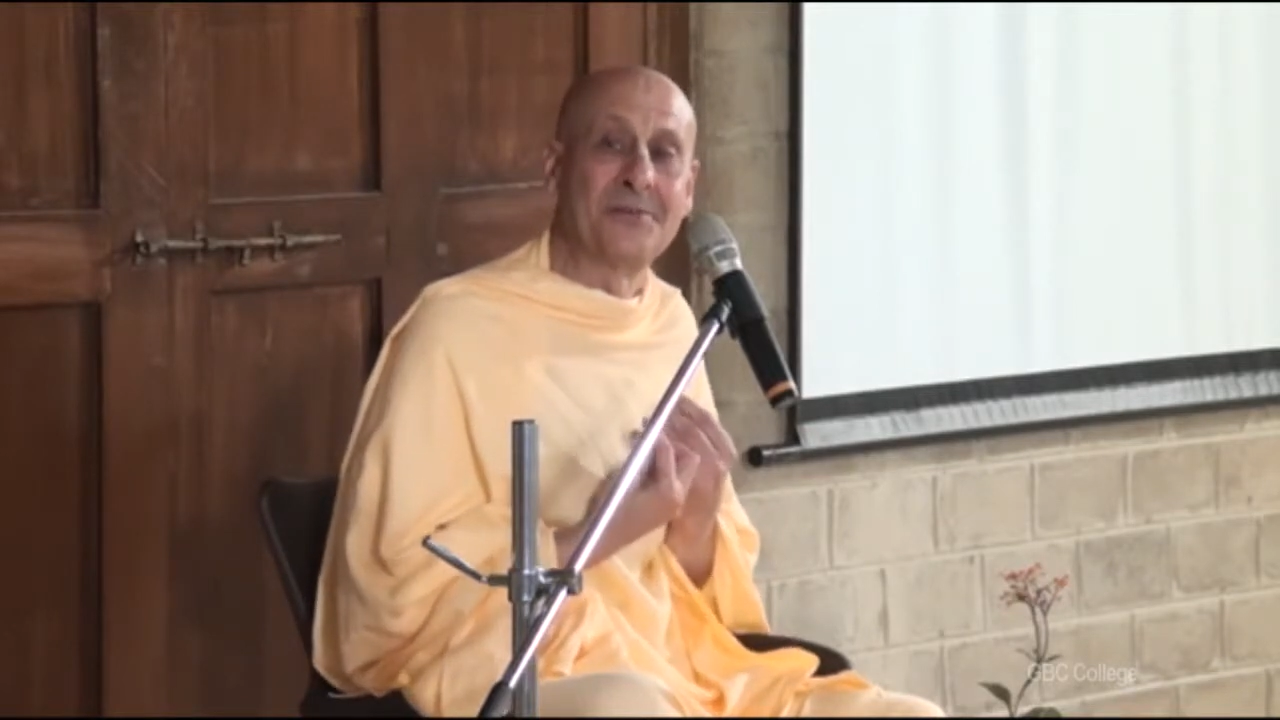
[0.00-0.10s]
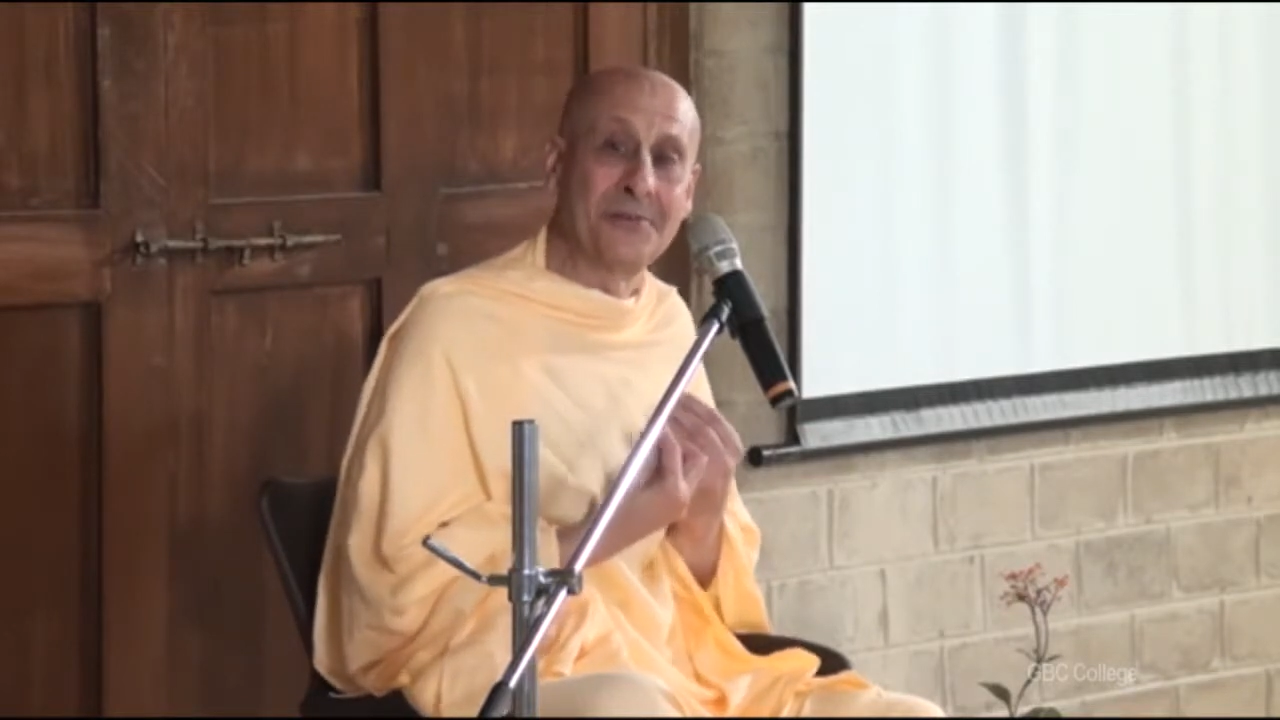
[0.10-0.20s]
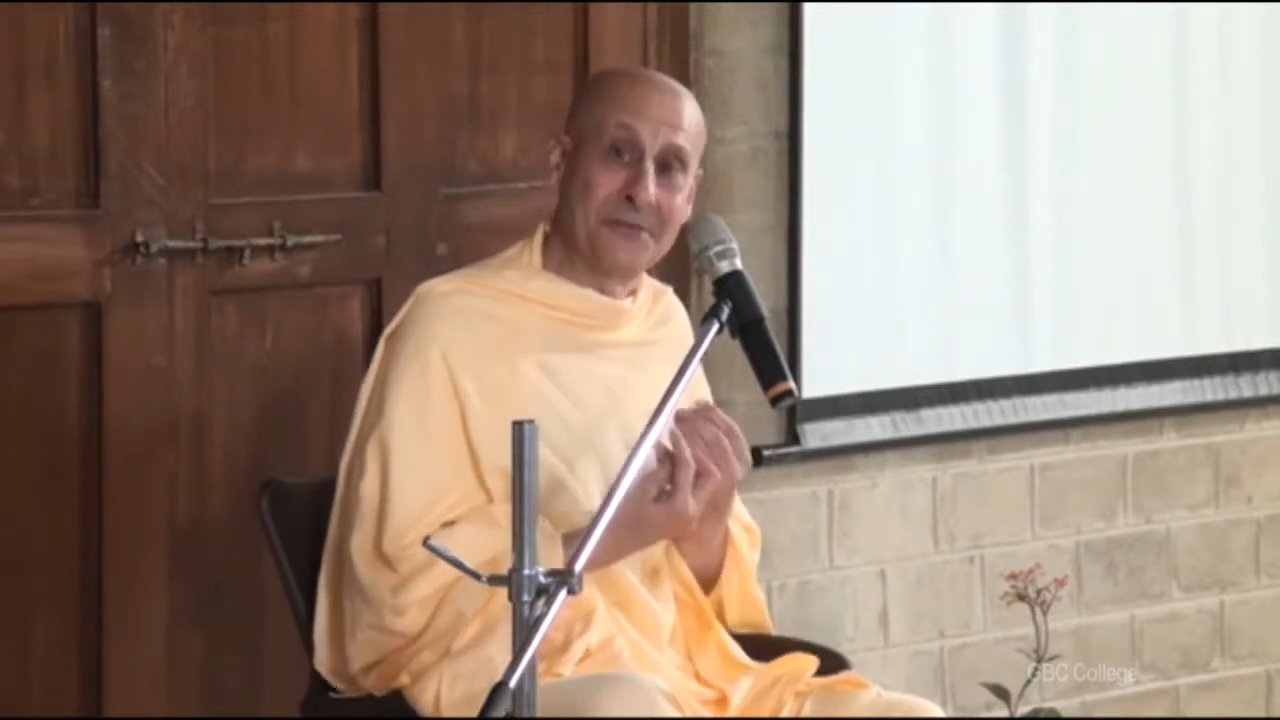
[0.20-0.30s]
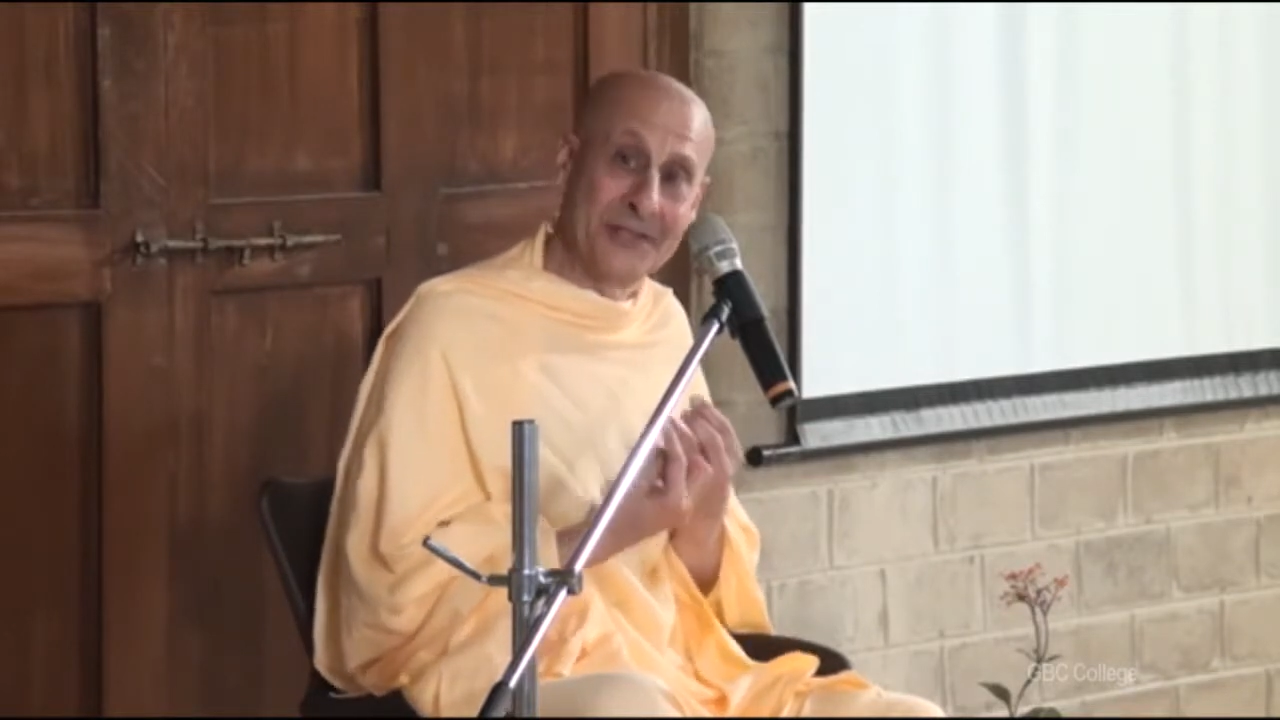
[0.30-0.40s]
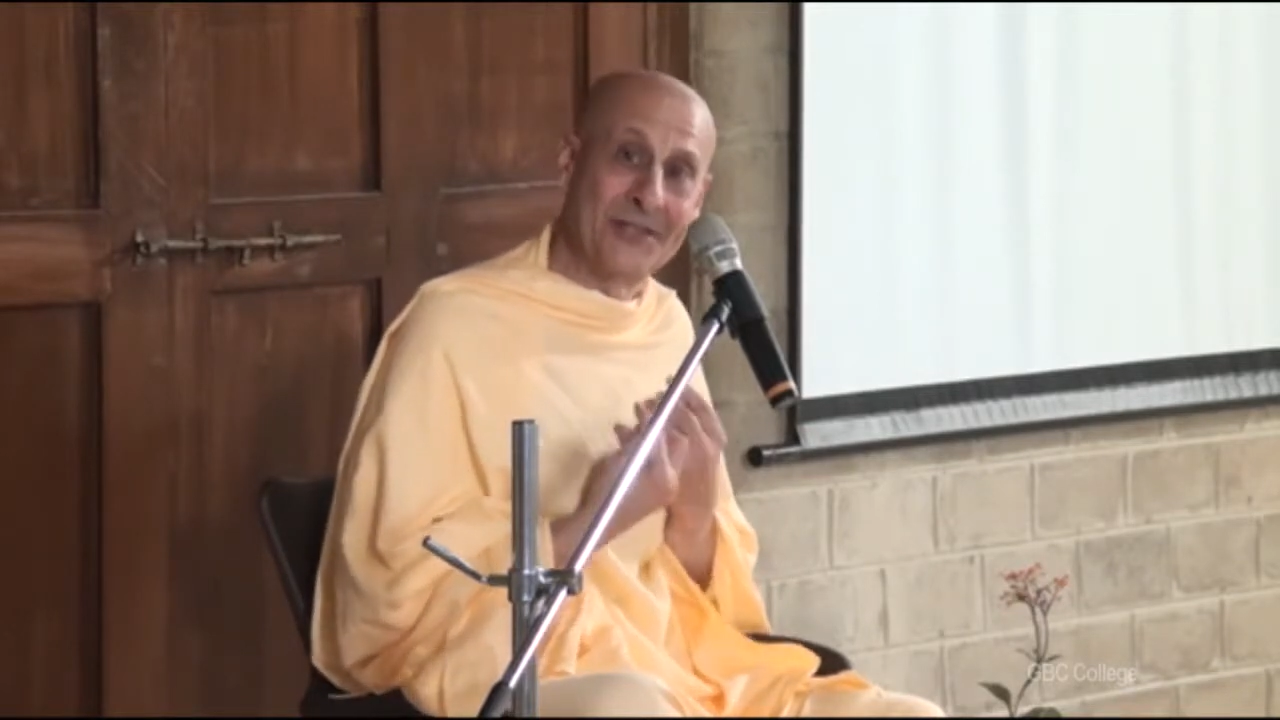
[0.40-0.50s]
to
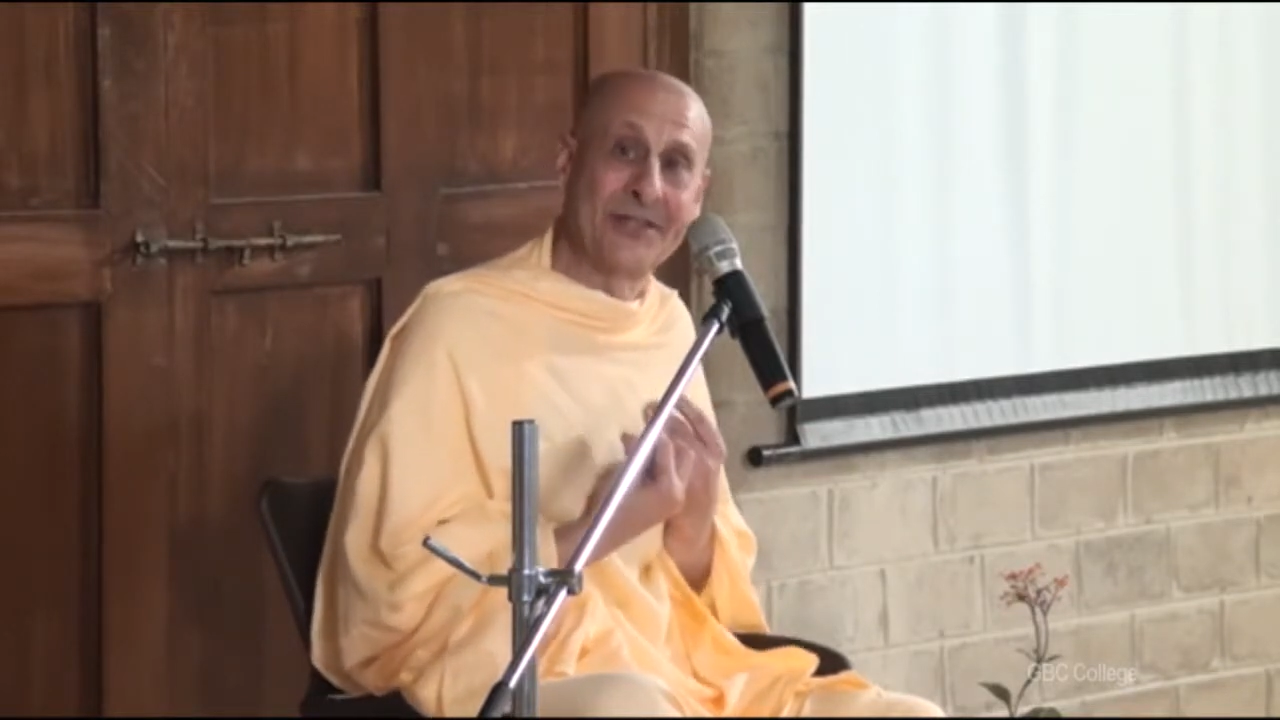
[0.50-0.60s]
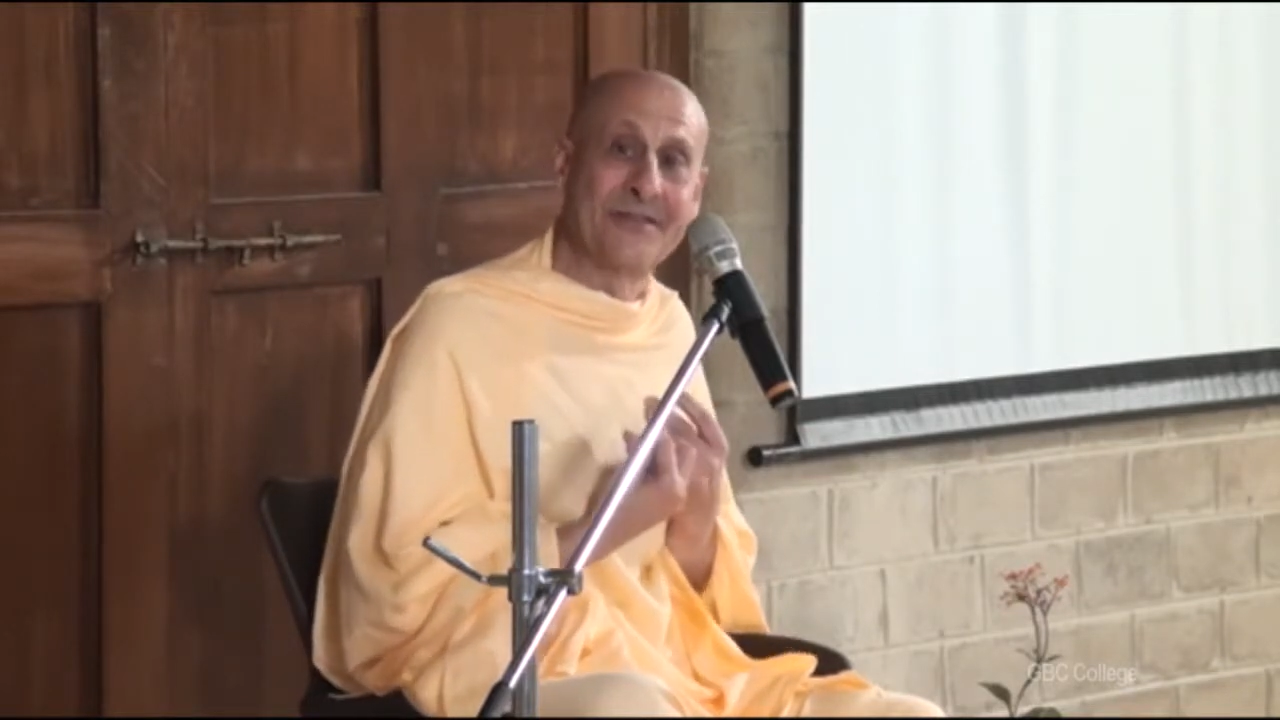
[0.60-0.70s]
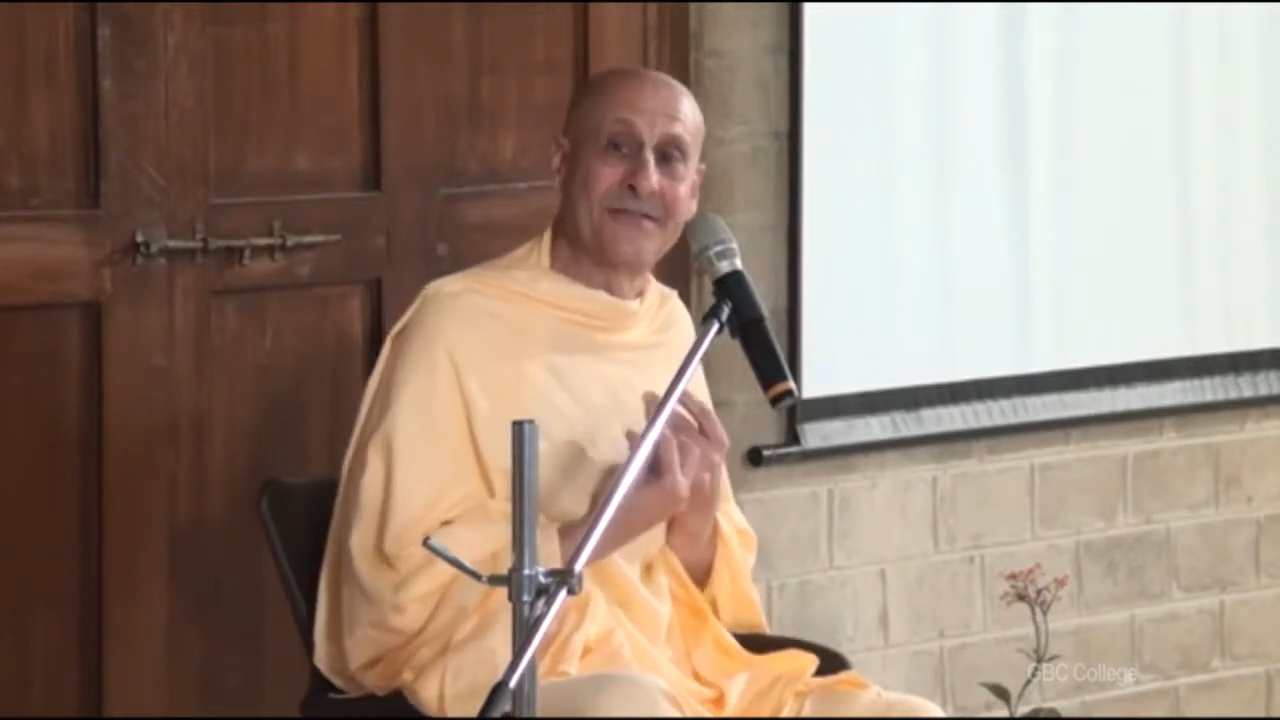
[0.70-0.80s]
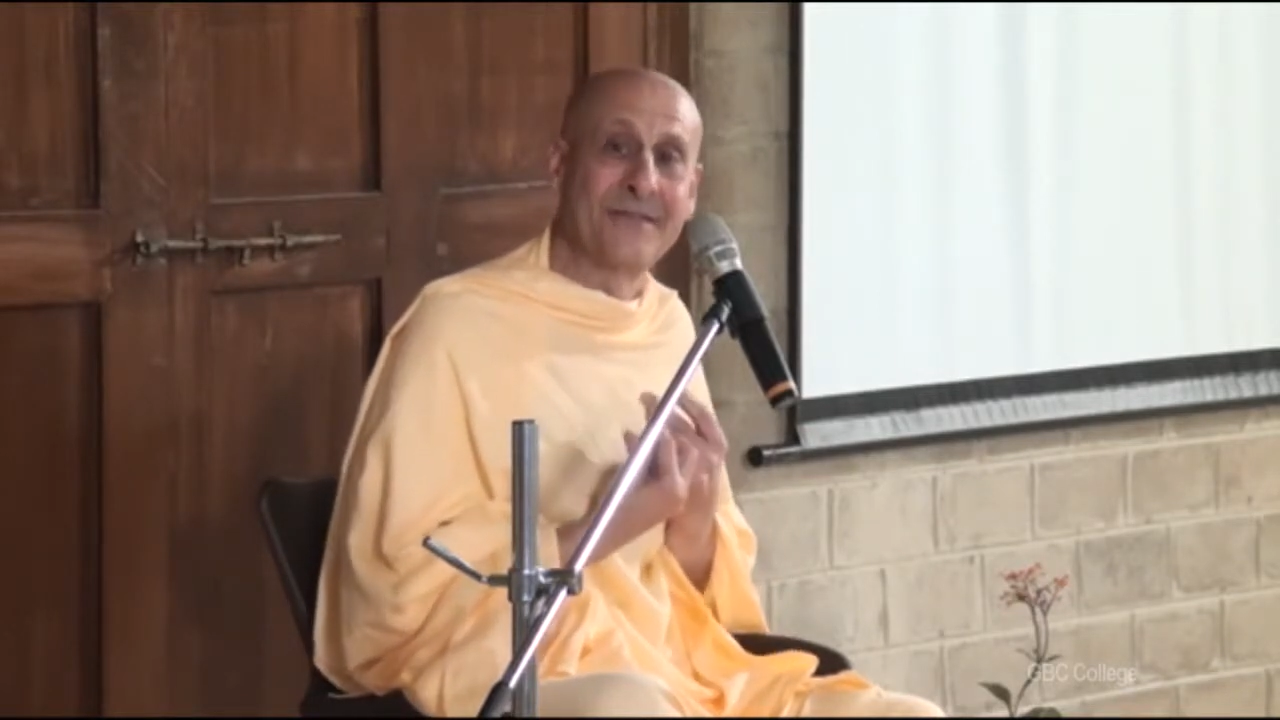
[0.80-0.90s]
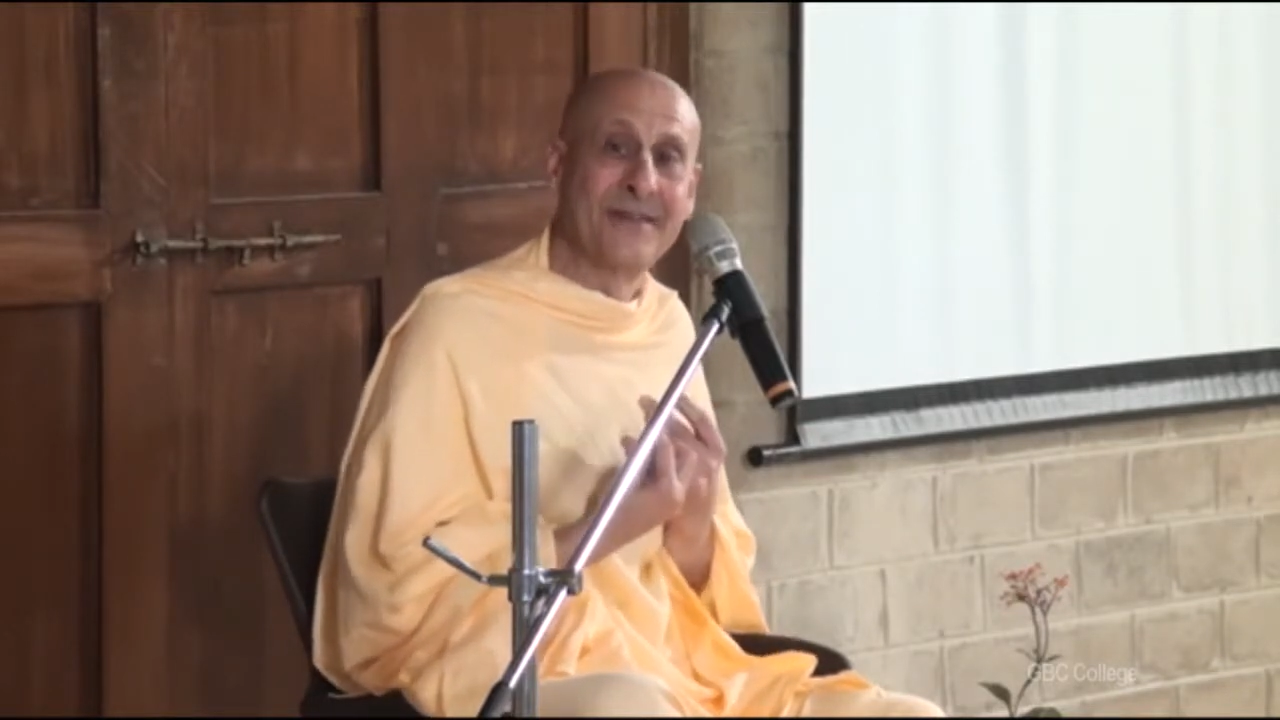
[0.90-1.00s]

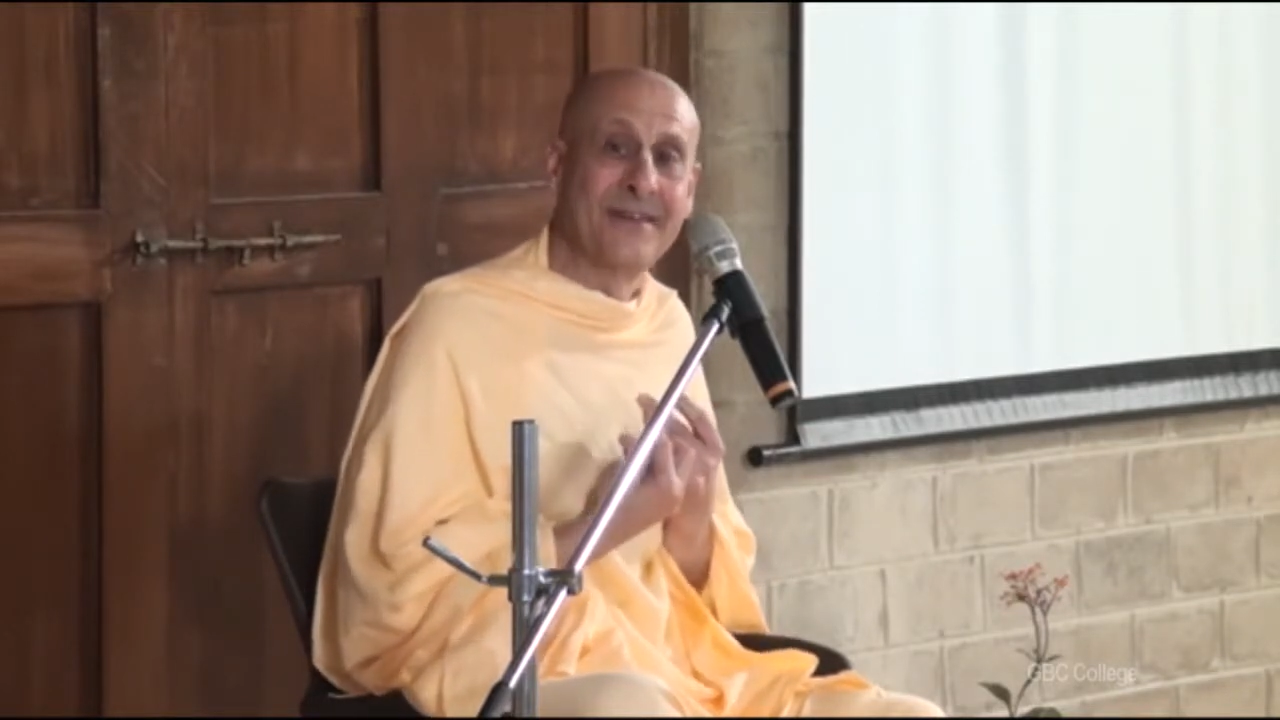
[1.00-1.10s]
receive